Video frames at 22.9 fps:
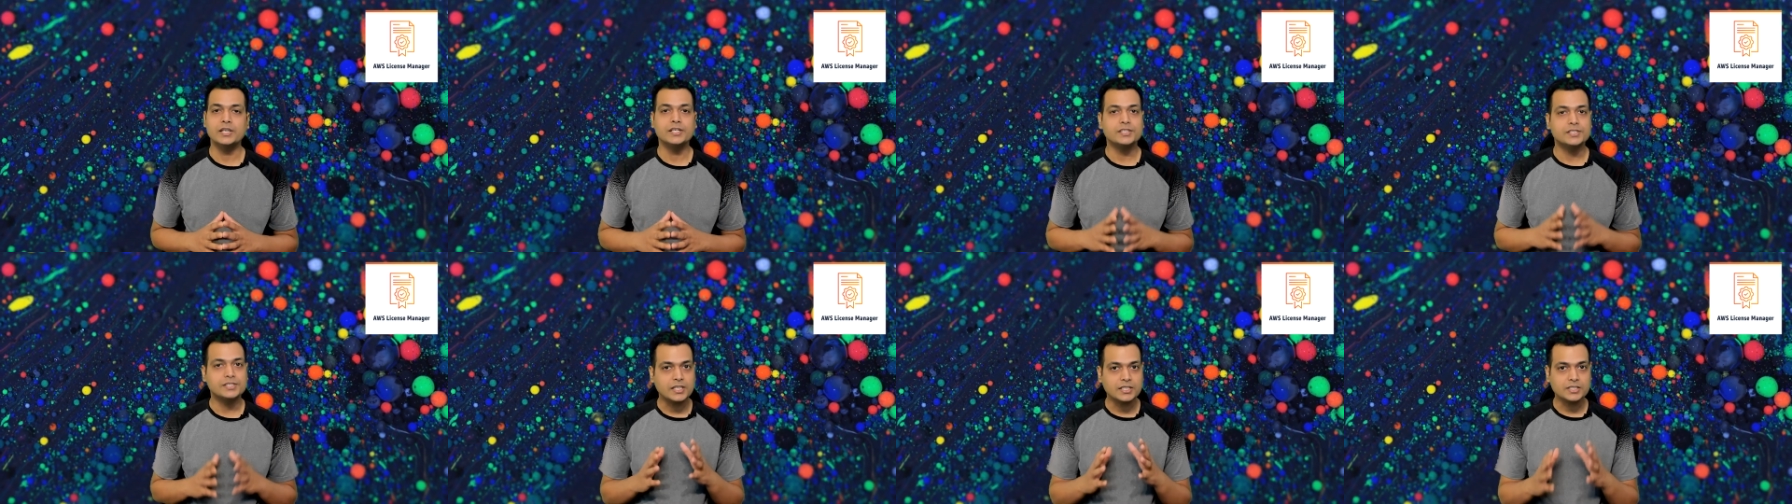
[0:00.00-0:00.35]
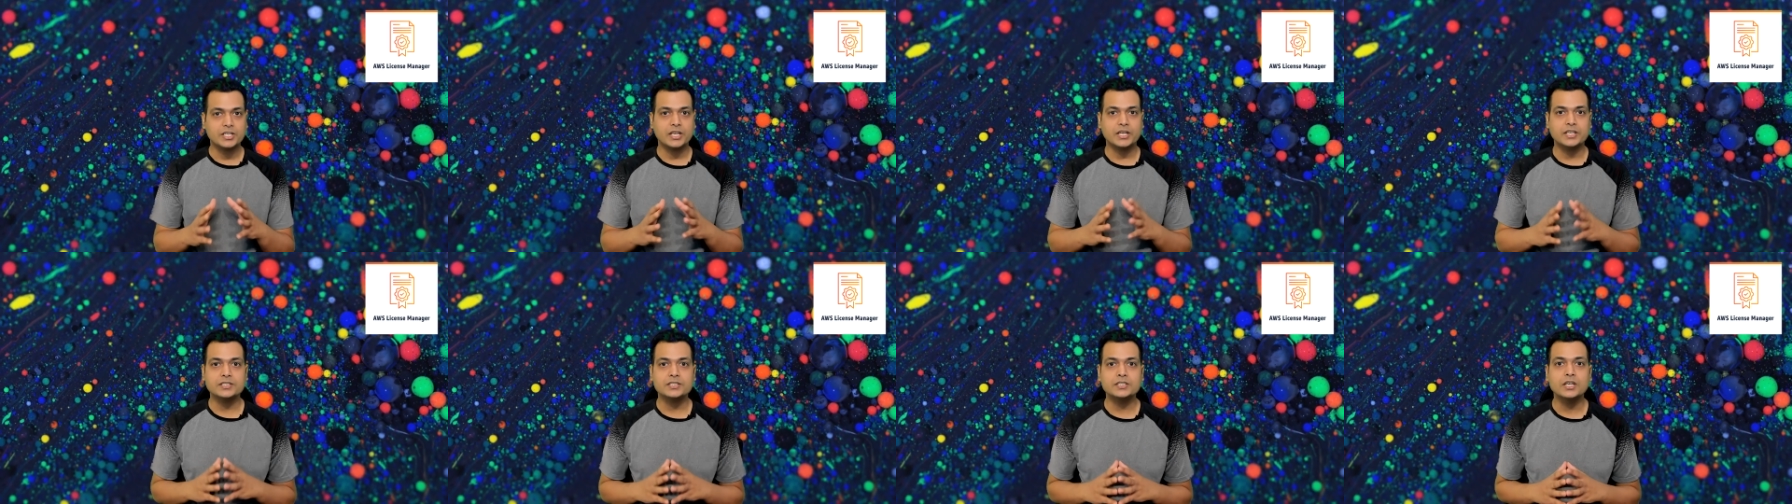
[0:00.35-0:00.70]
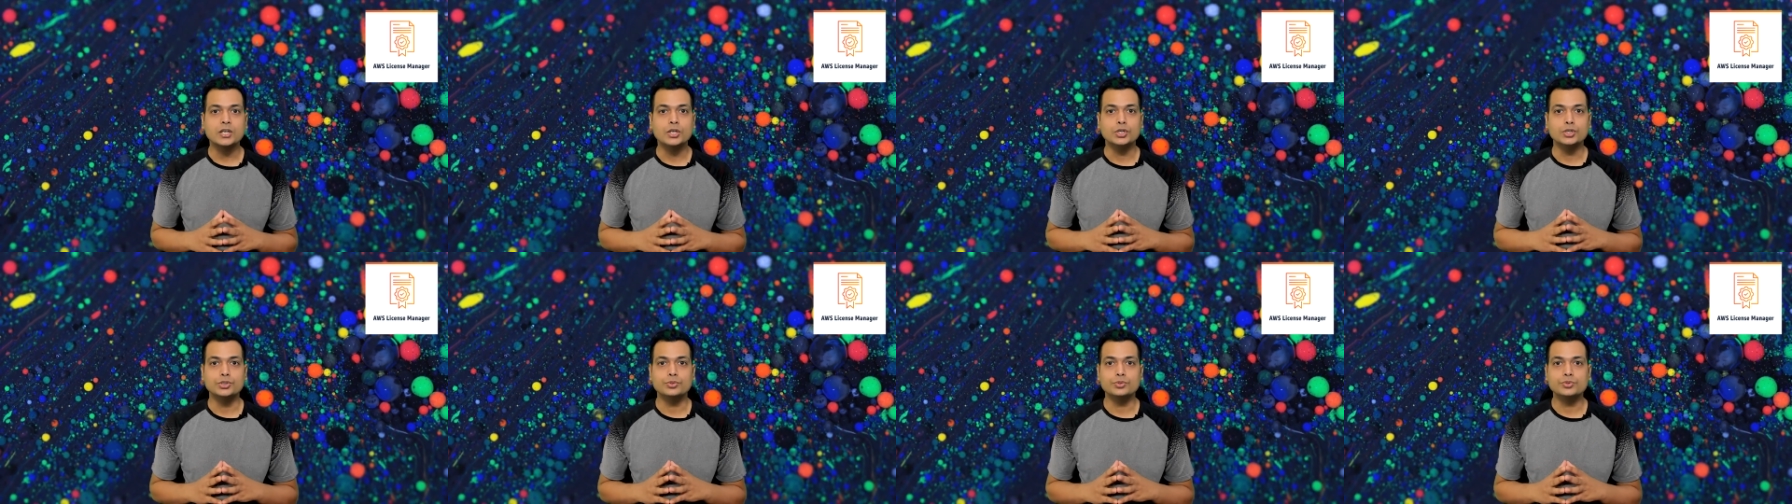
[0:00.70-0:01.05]
such as
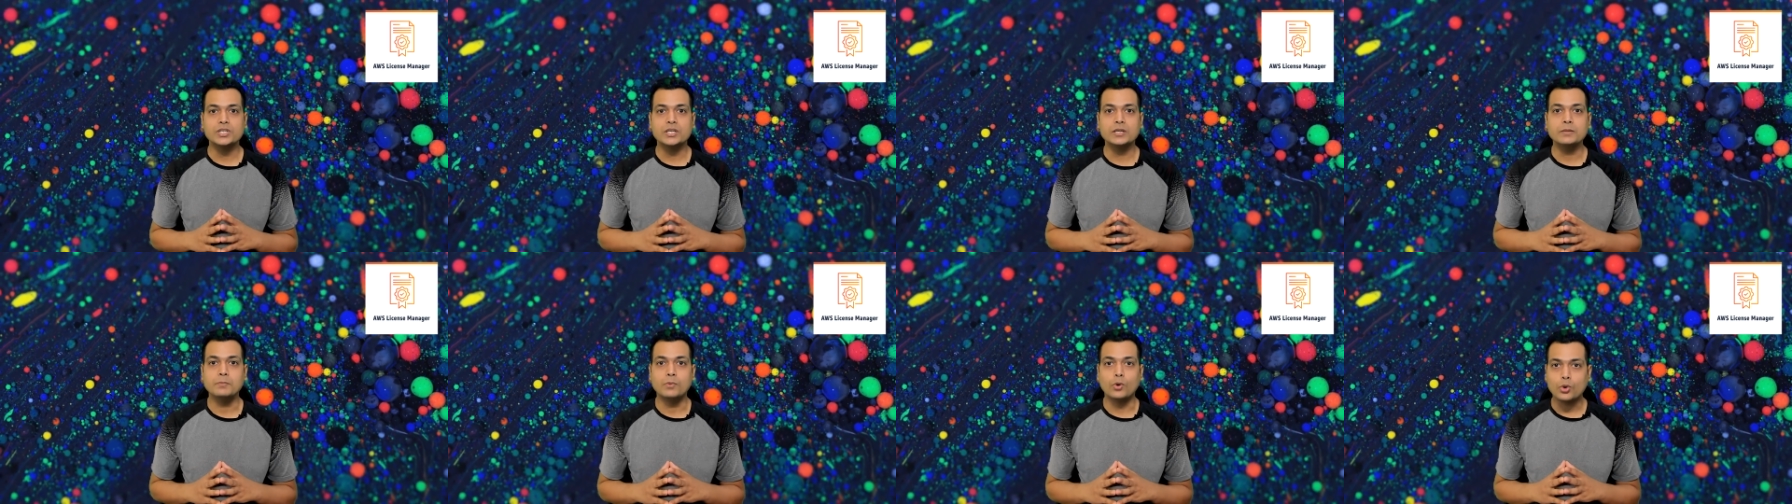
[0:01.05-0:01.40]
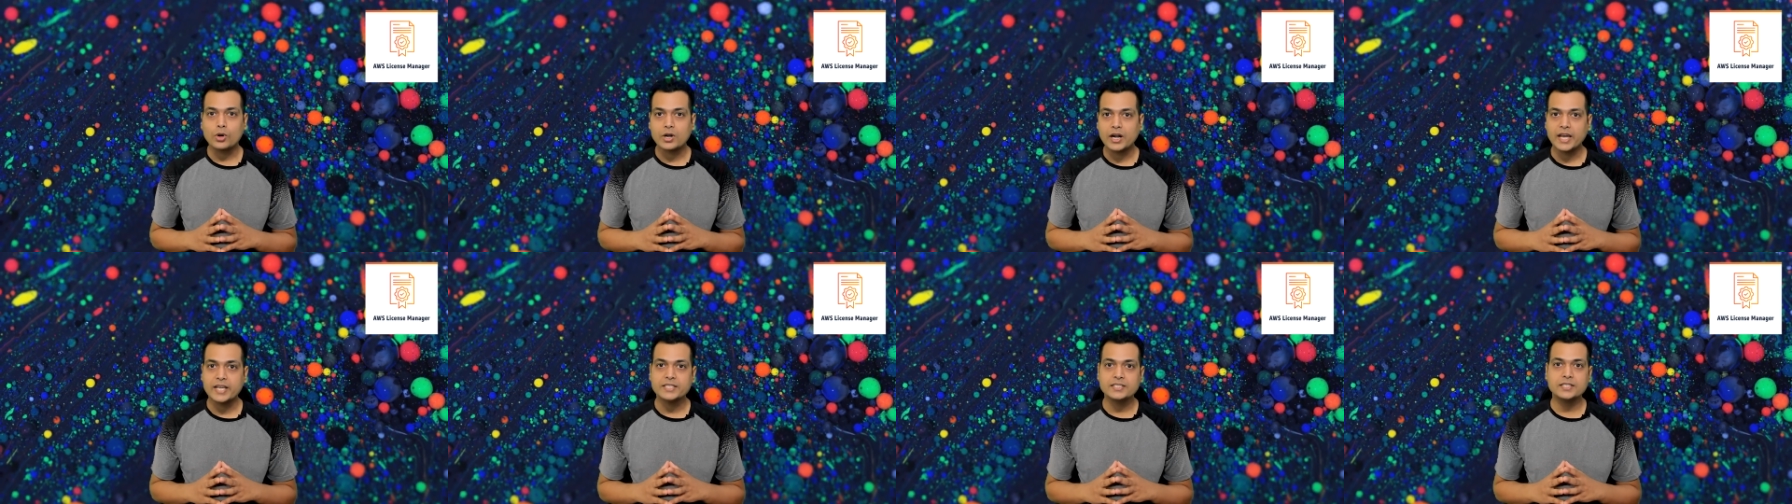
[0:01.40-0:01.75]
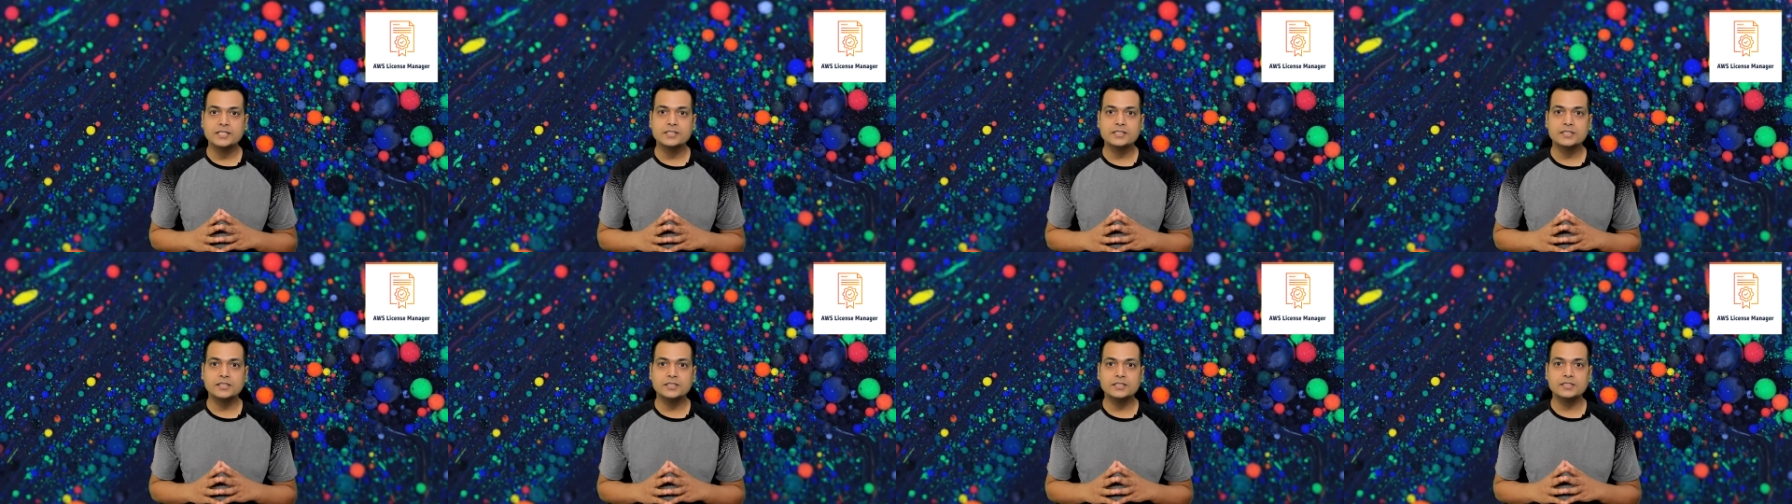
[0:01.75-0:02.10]
using more
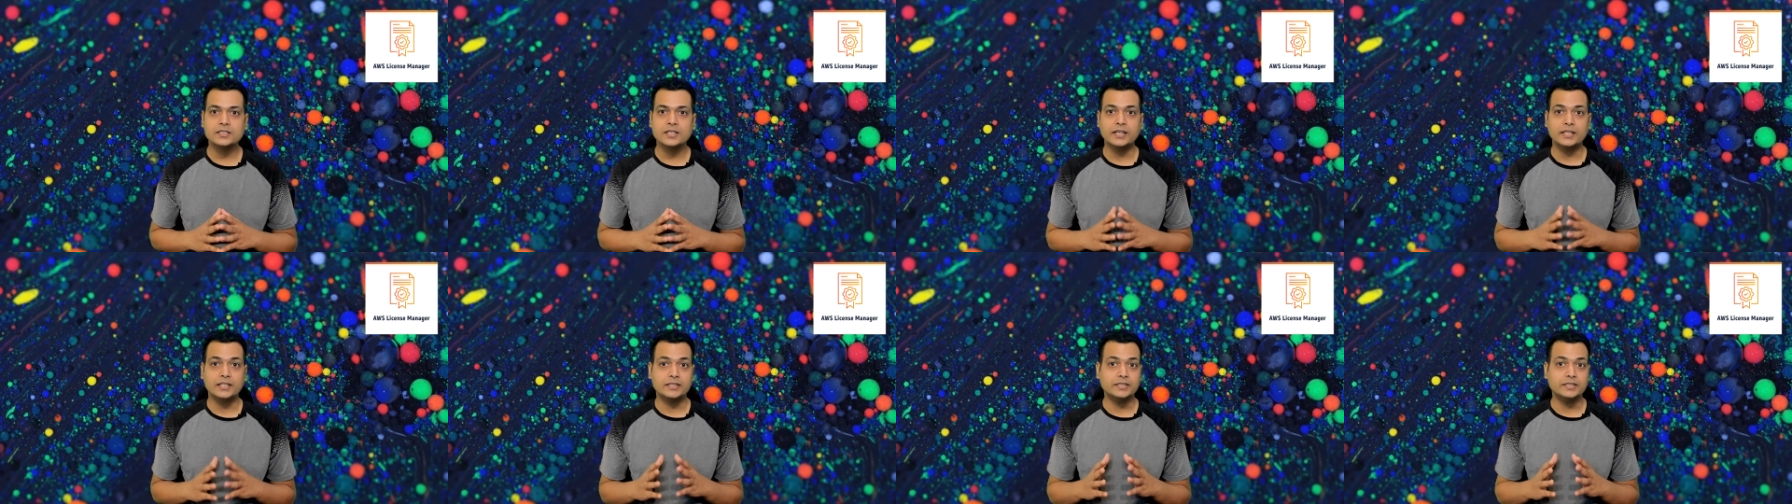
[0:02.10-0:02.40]
licenses